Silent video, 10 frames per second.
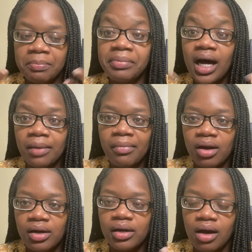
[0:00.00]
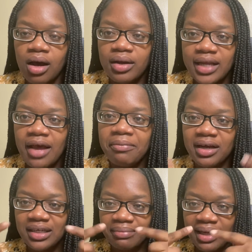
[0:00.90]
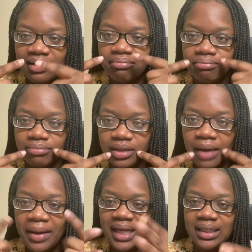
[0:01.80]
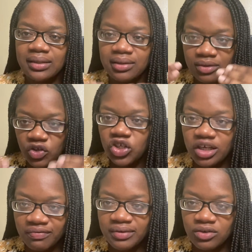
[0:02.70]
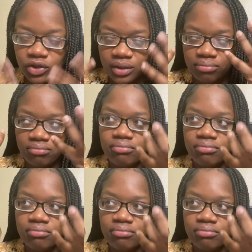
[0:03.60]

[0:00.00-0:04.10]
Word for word: bottom aren't on yet because my top has to shift or